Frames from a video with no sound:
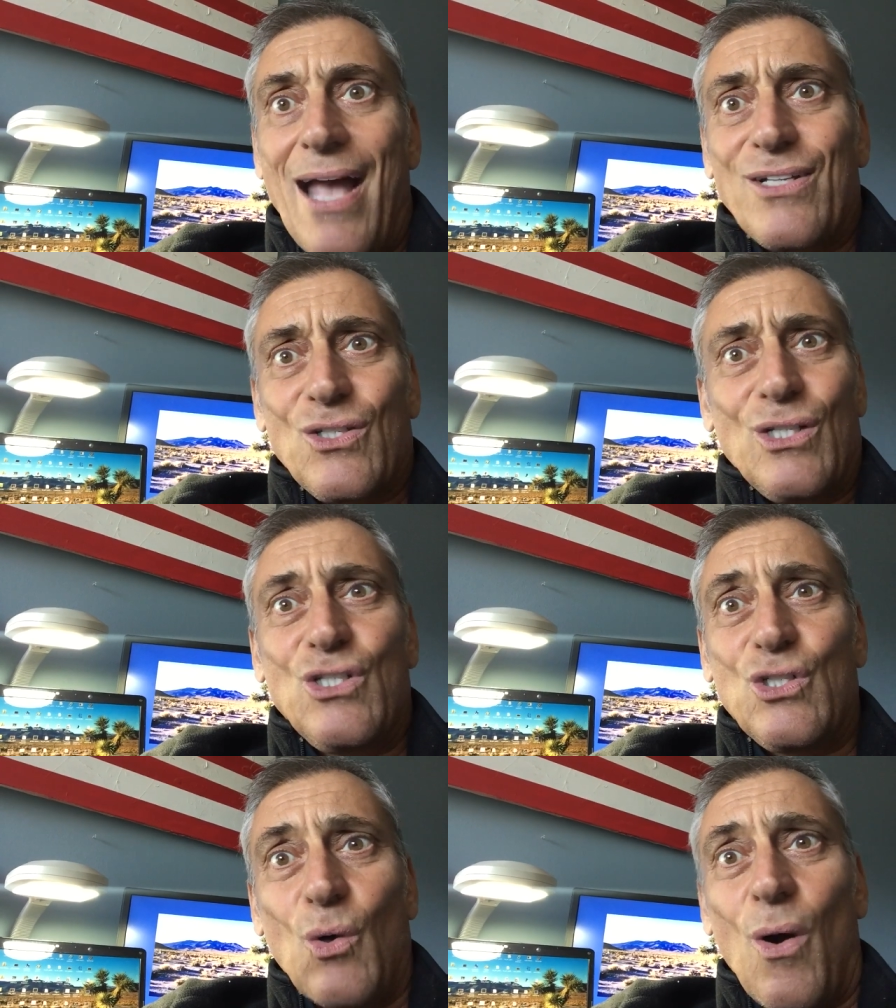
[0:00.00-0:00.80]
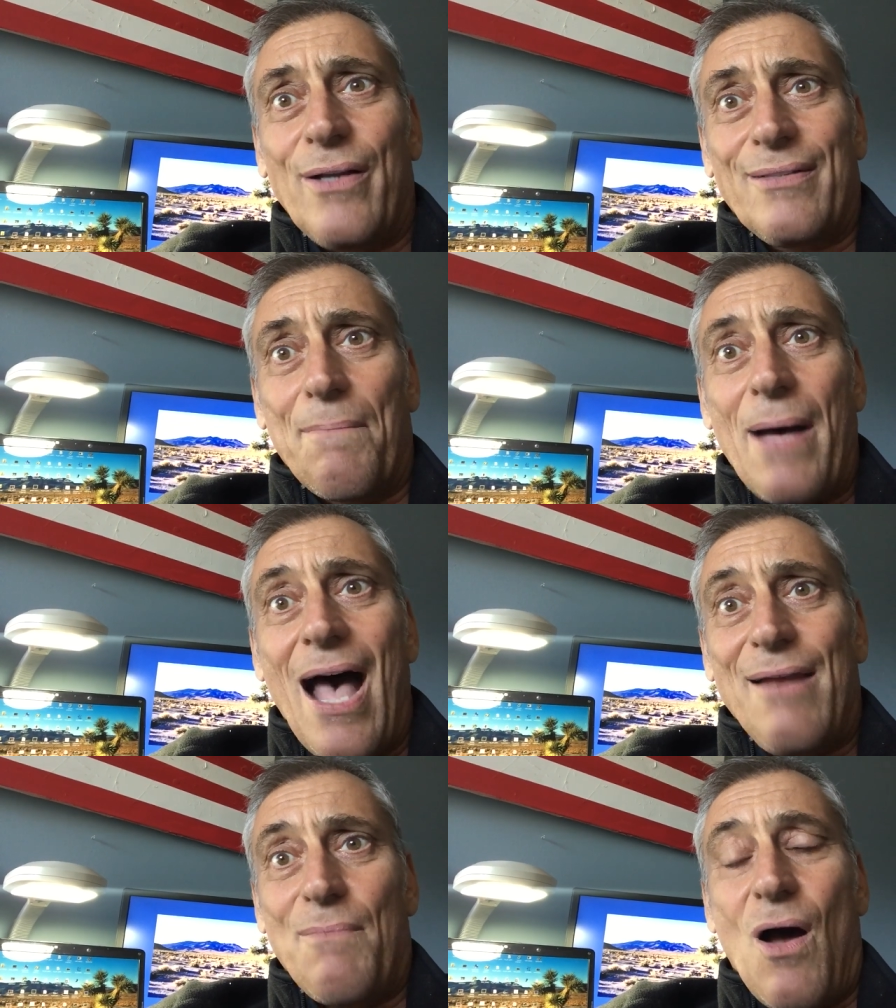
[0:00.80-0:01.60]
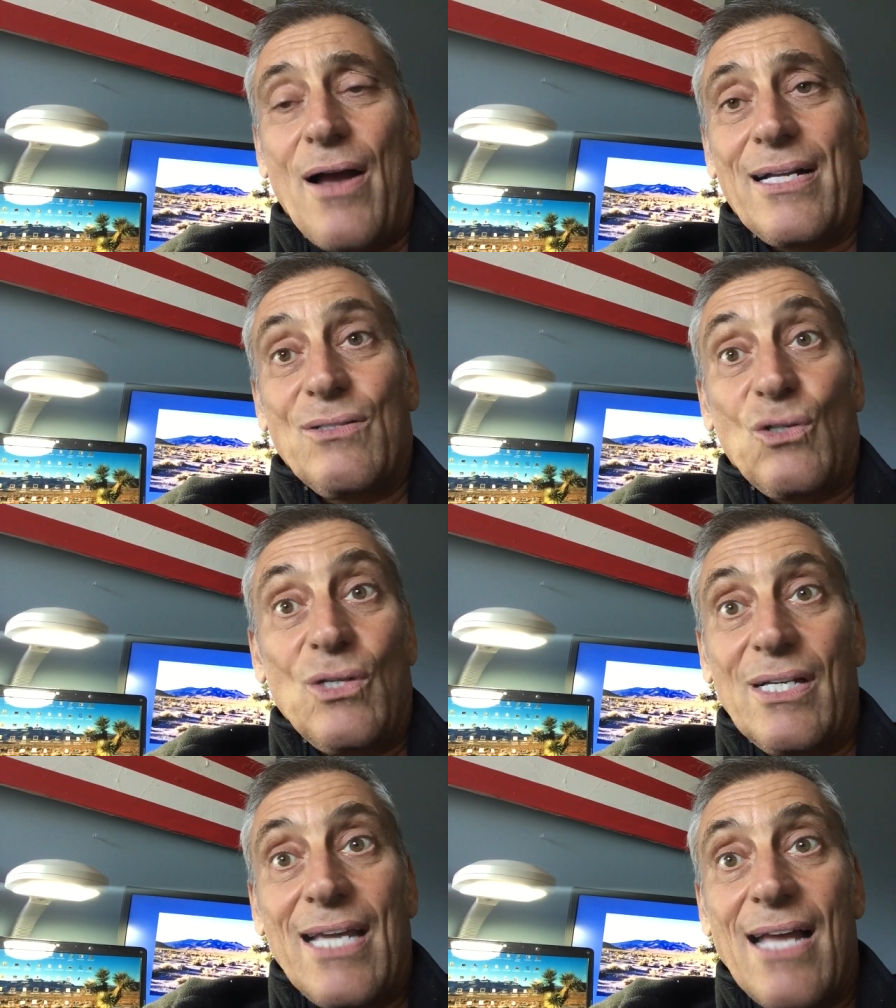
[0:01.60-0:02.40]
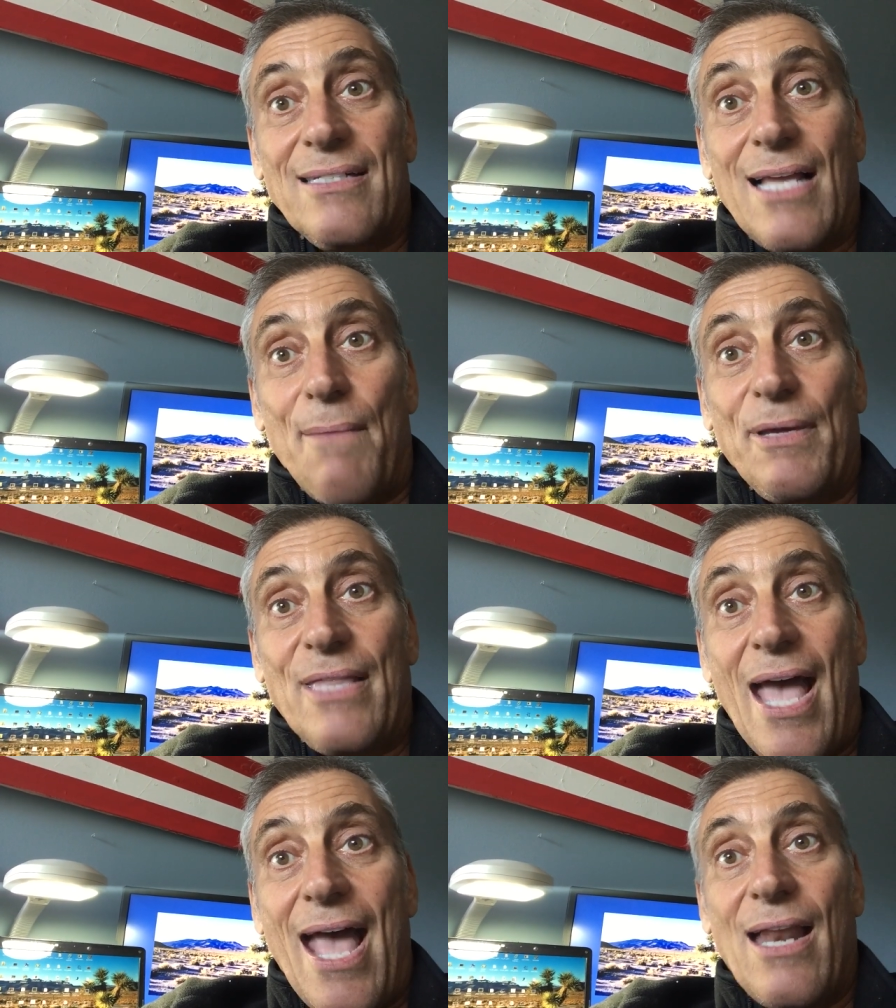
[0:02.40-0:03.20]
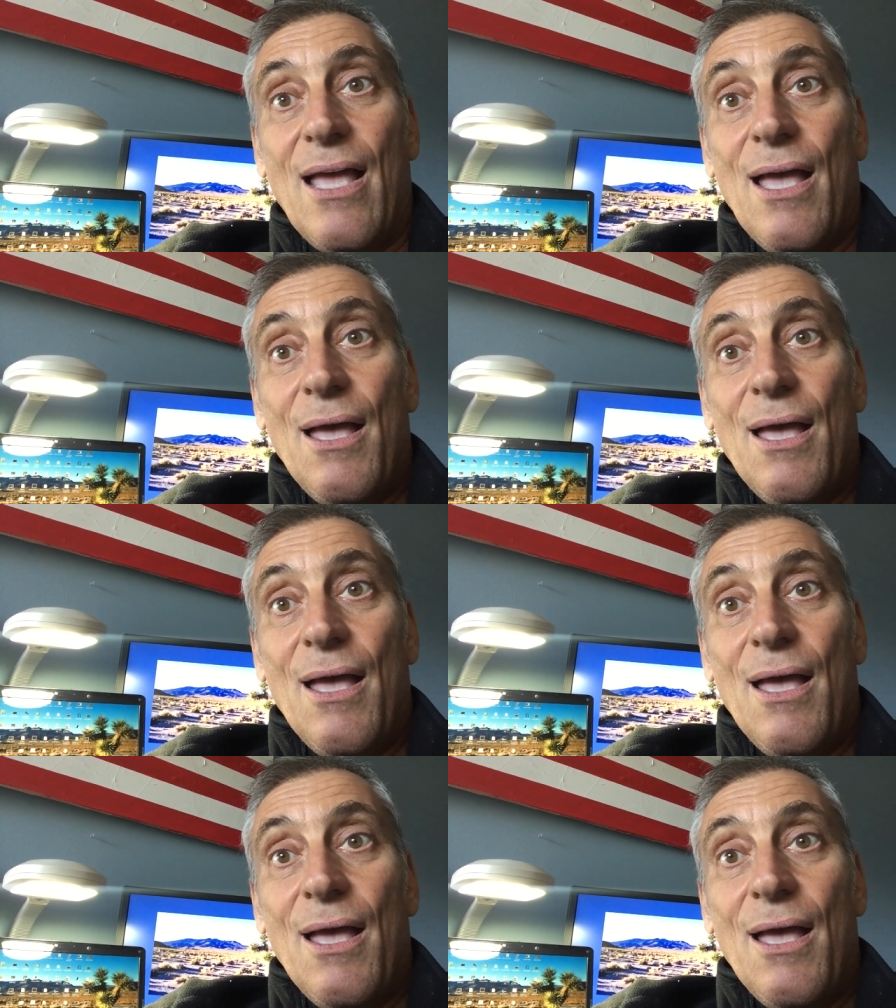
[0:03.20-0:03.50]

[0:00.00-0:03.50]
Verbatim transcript: actually short the bond market, so you can't tell me that.